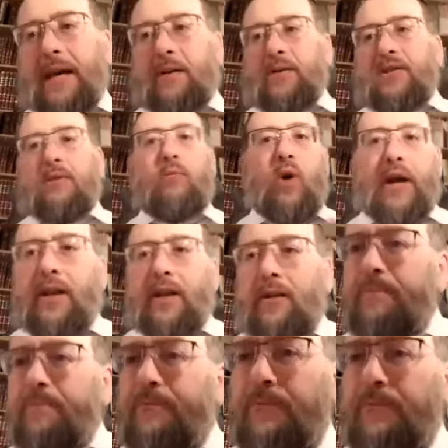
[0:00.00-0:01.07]
some wine,
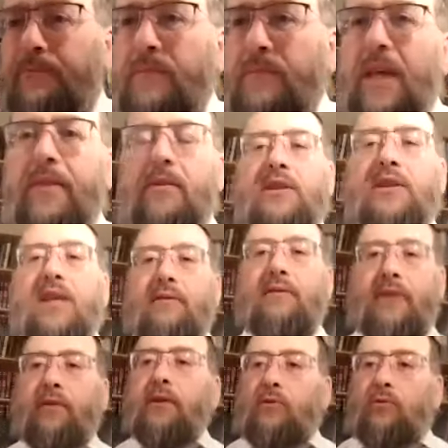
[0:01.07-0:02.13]
and there is a
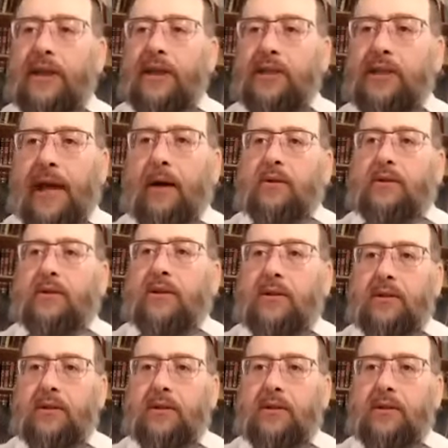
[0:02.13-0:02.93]
very real doubt